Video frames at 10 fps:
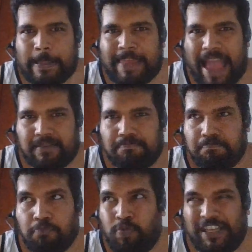that
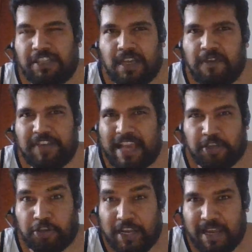which serves as
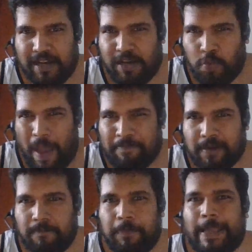his real
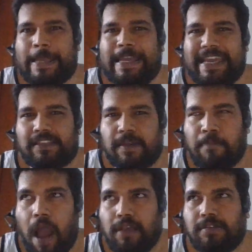weapon He's the
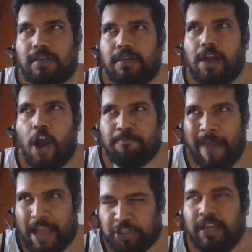master of
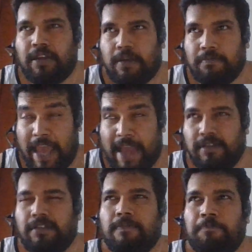magic,
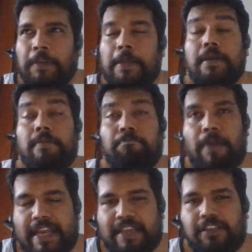yes,
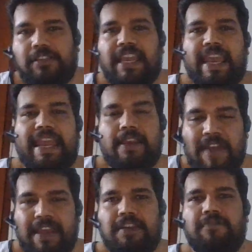but it's the
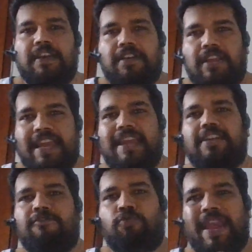inventive and
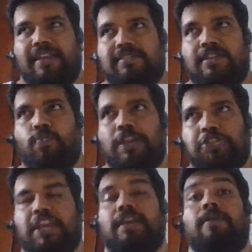creative ways in
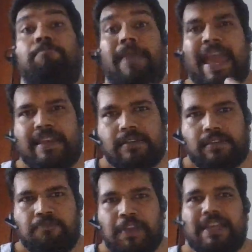which he
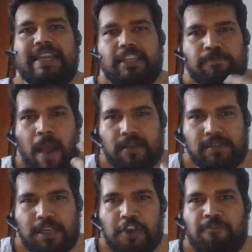applies his
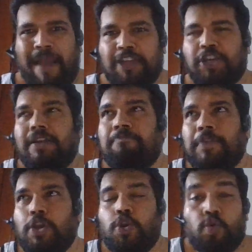mastery of magic
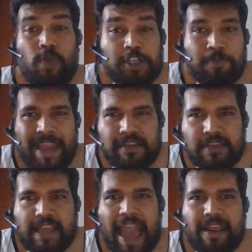which makes
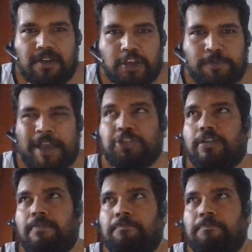the character special.